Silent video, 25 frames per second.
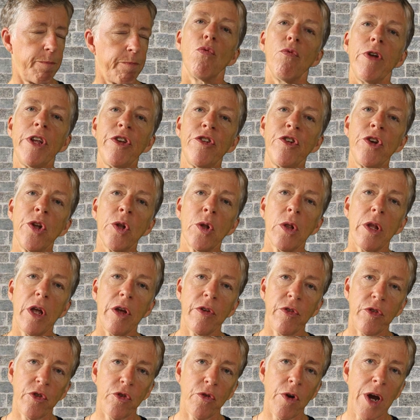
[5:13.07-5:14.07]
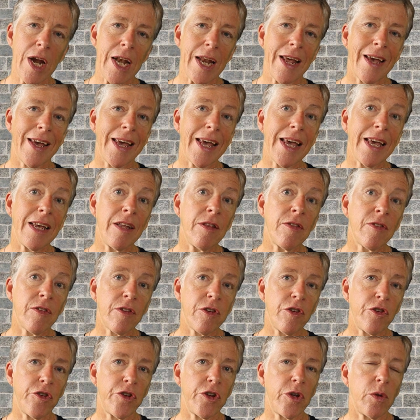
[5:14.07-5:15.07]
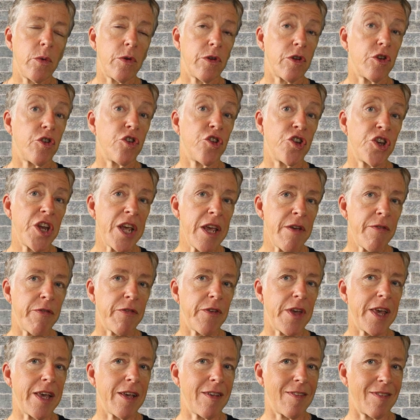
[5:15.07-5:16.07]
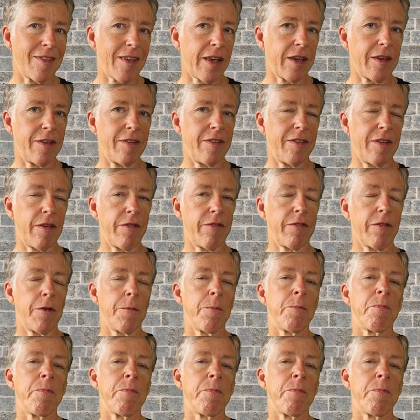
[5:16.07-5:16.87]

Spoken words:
Regional Australia Institute Chief Executive